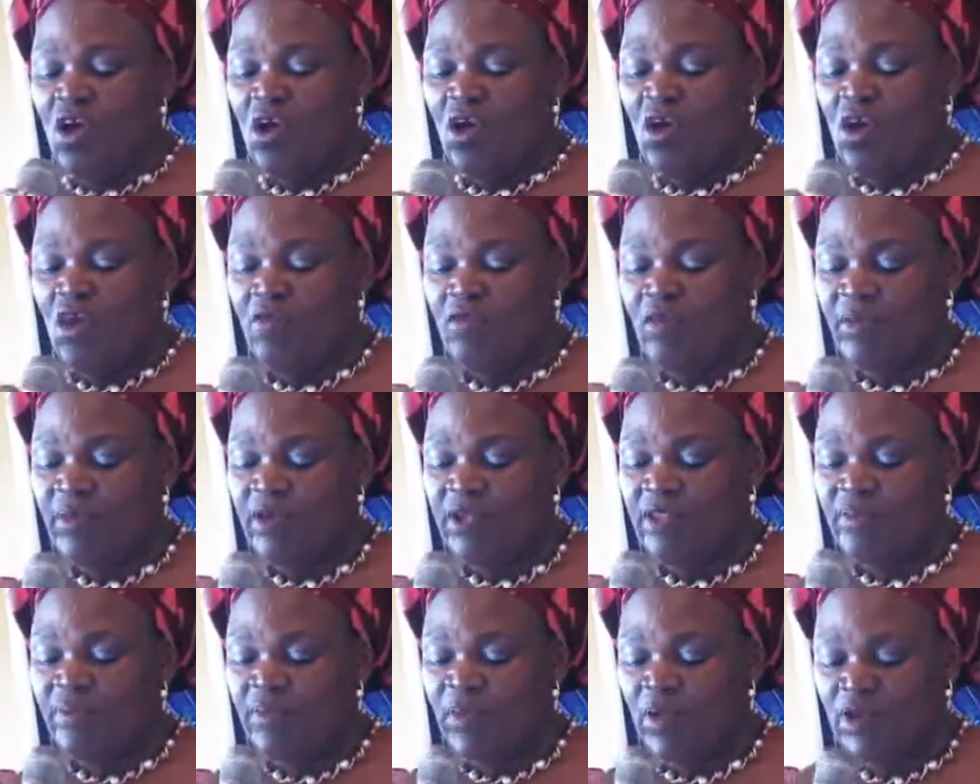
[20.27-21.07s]

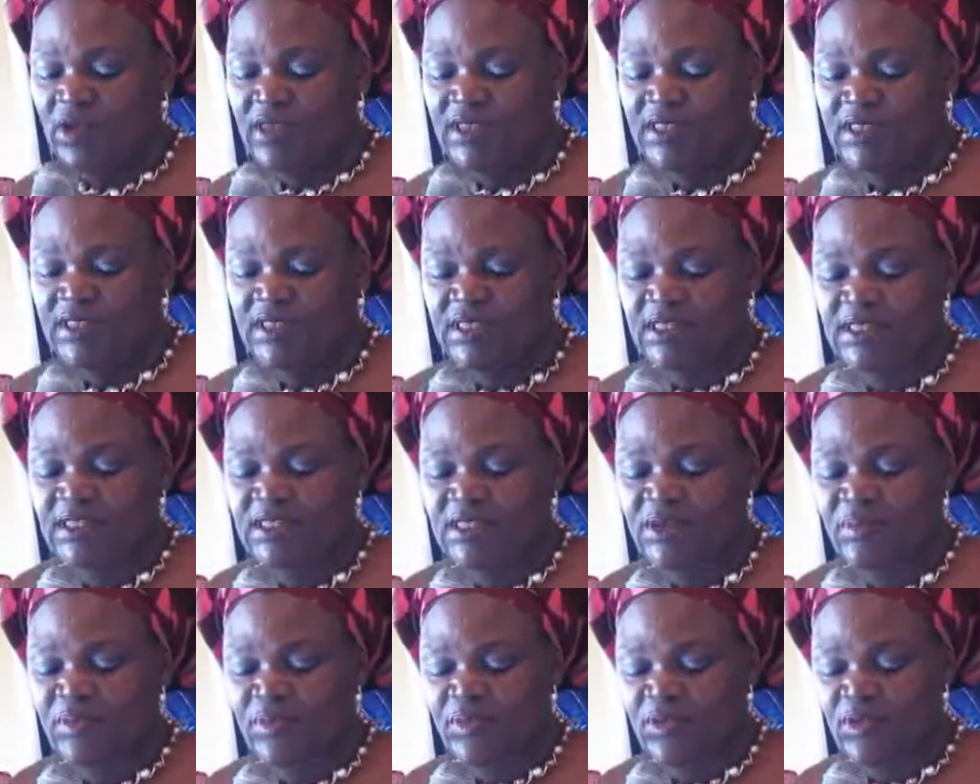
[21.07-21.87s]
government policies
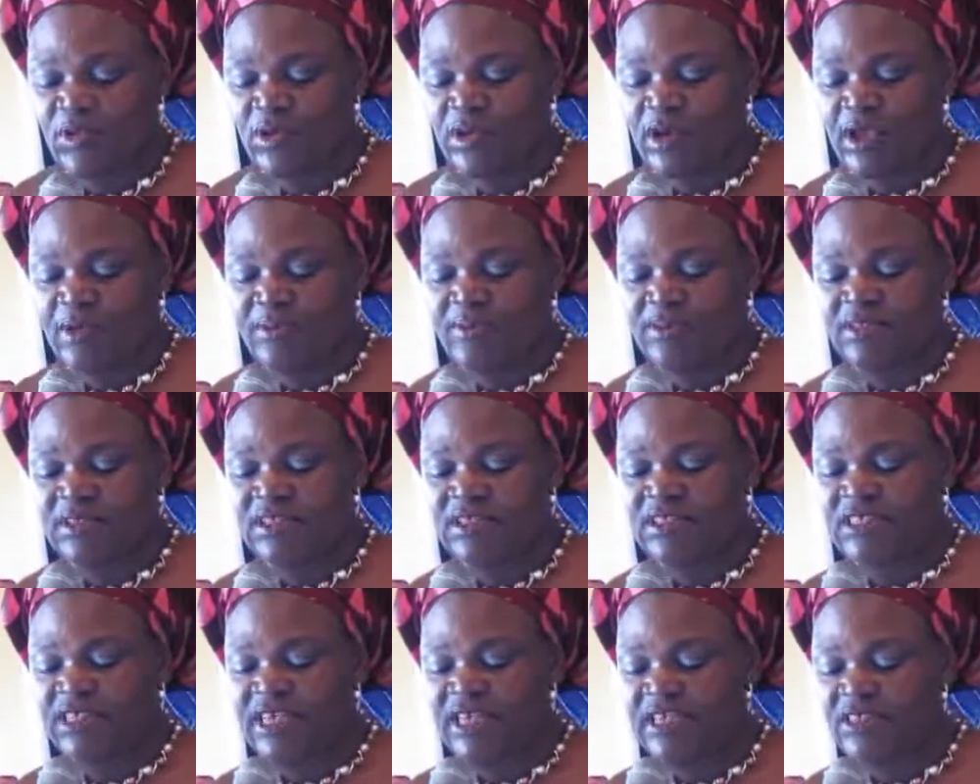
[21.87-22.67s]
and programs
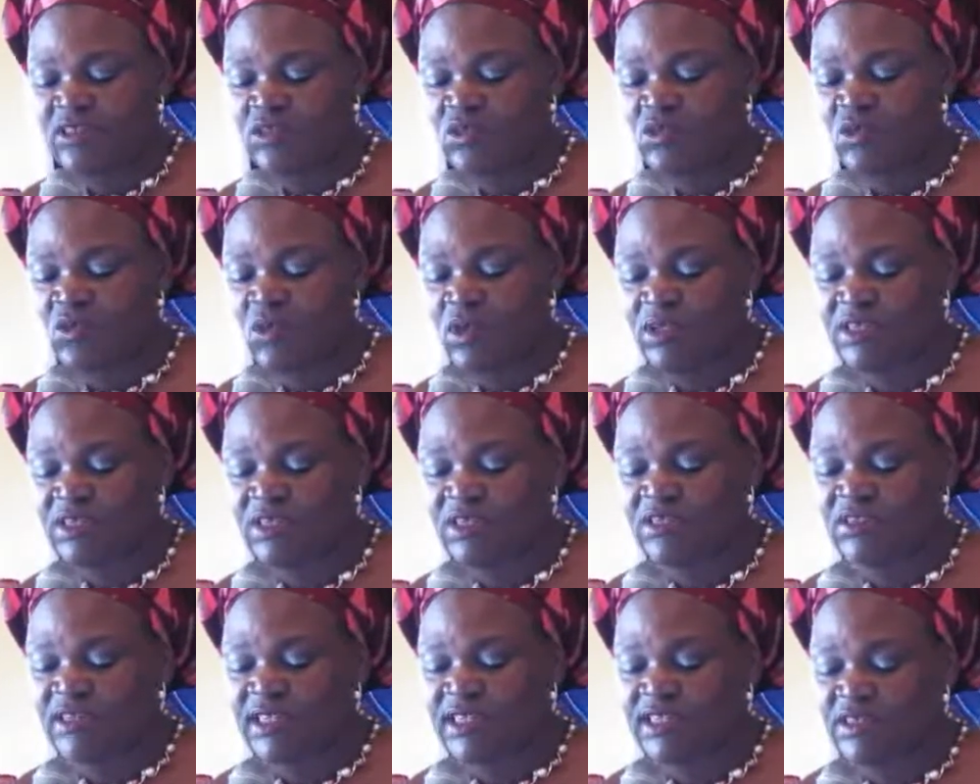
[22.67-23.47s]
geared towards
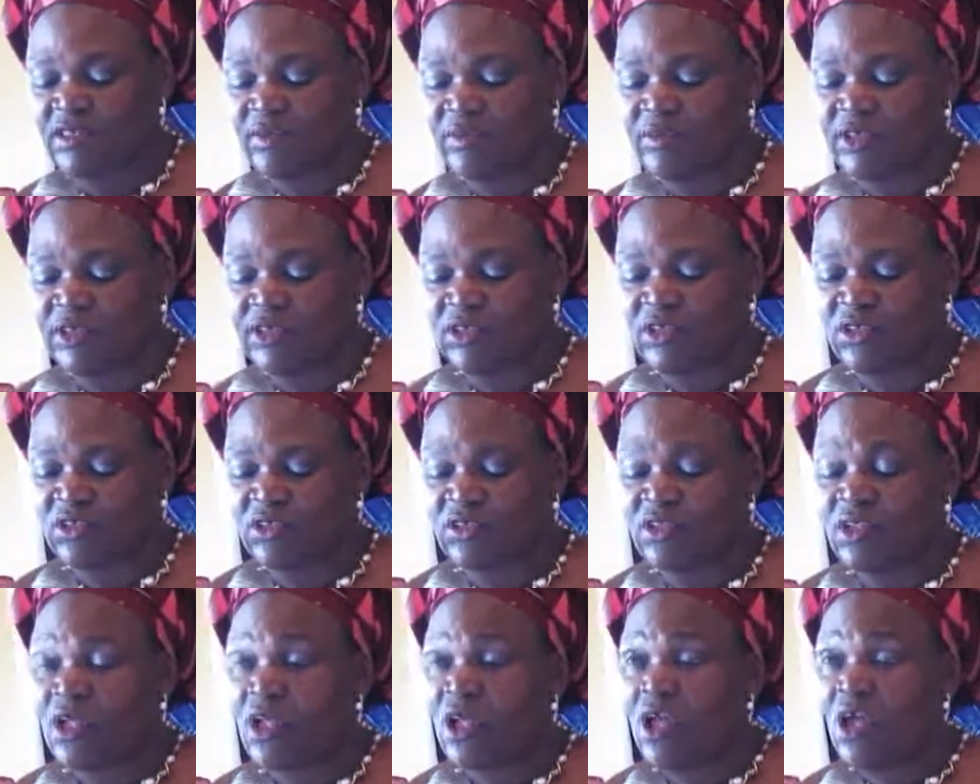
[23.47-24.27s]
the
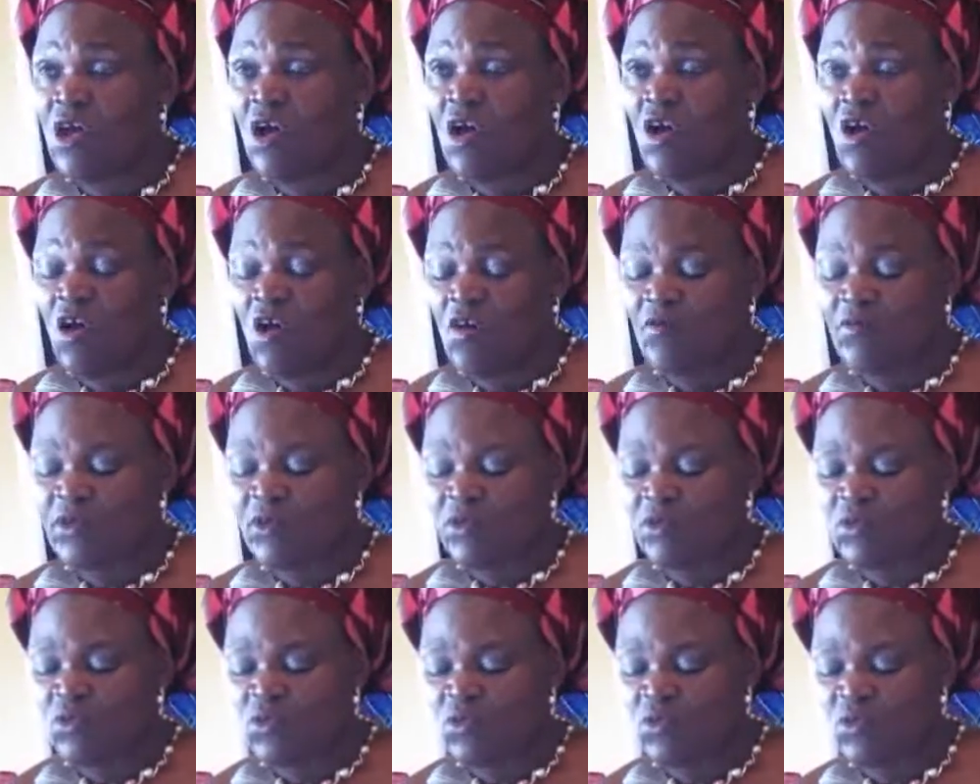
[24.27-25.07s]
transformation of
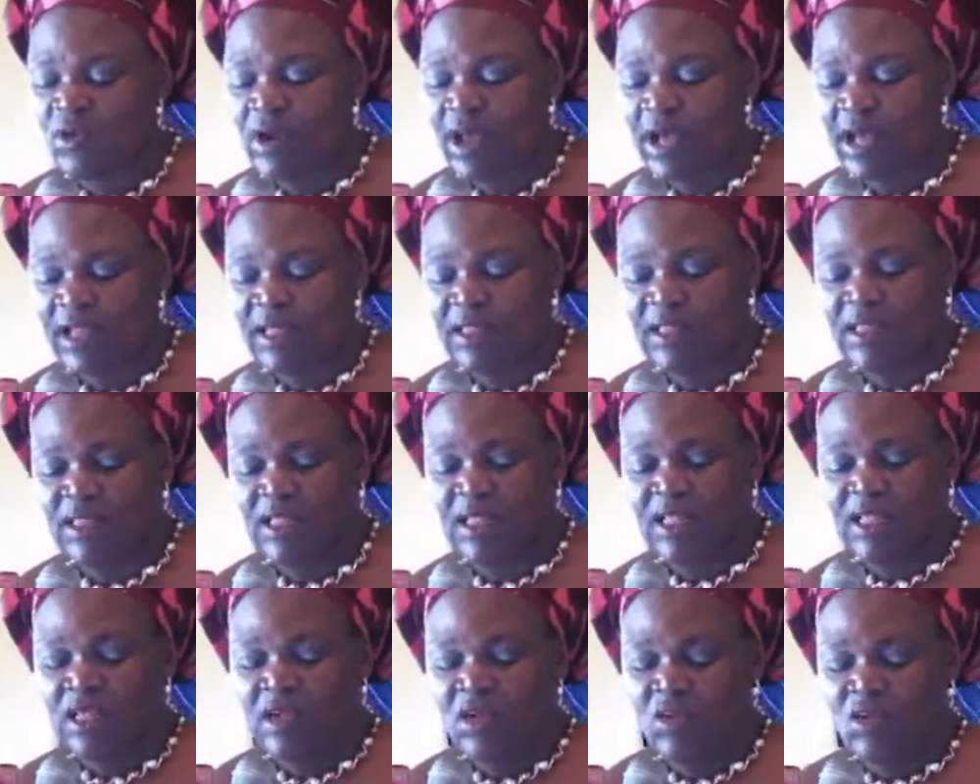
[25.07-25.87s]
the rural
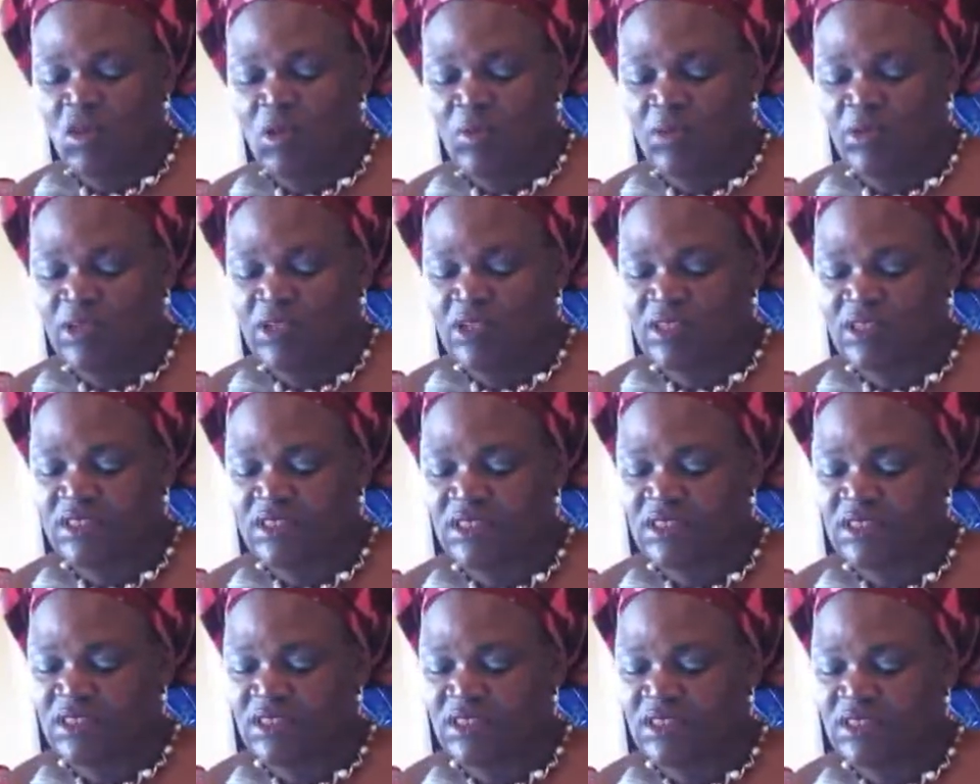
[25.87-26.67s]

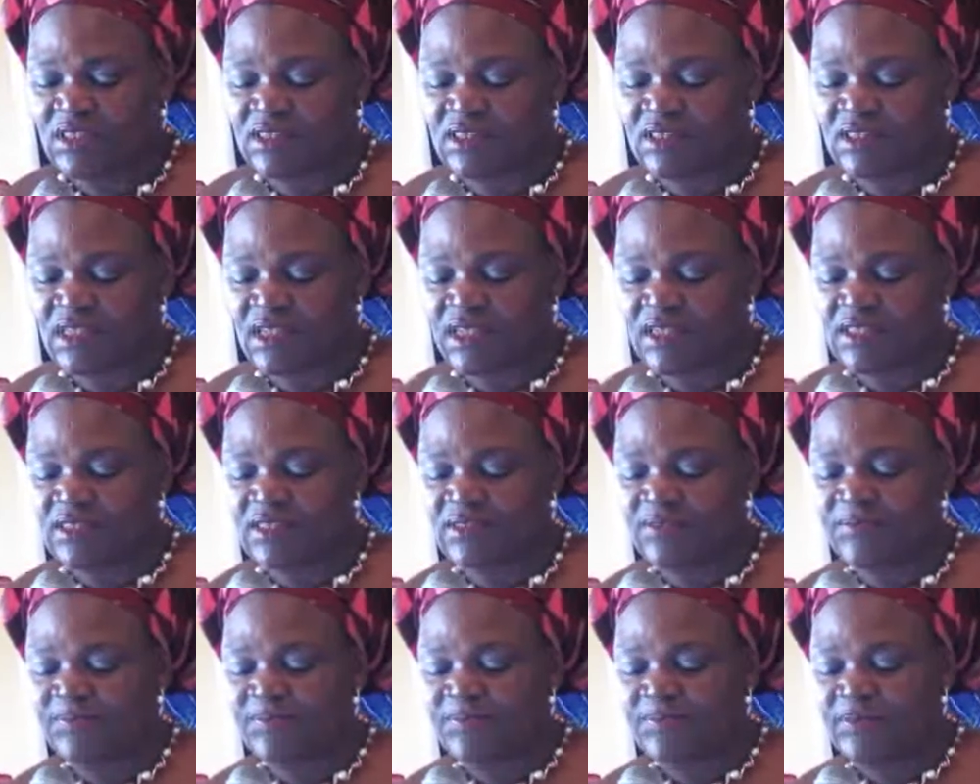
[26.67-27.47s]
communities in the
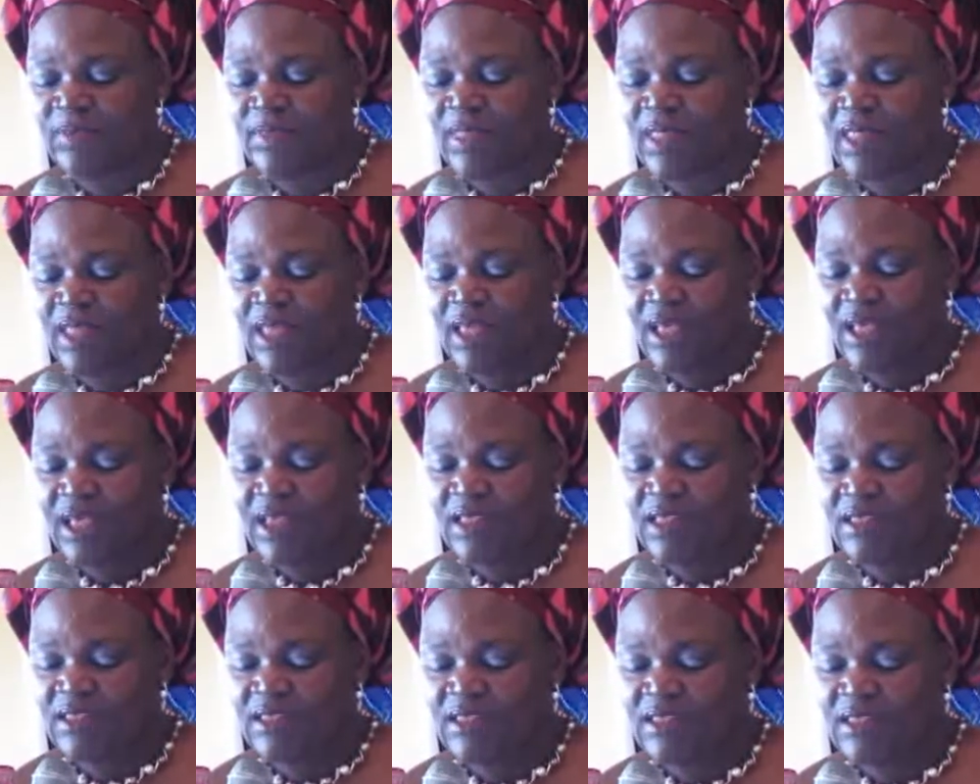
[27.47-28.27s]

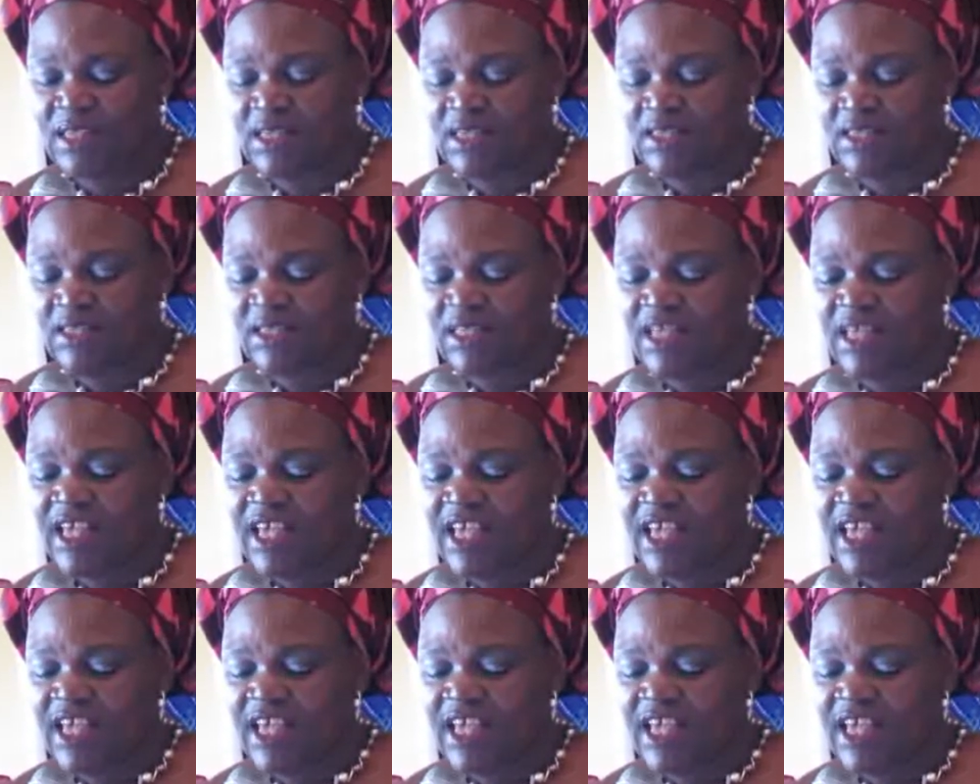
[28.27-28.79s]
state.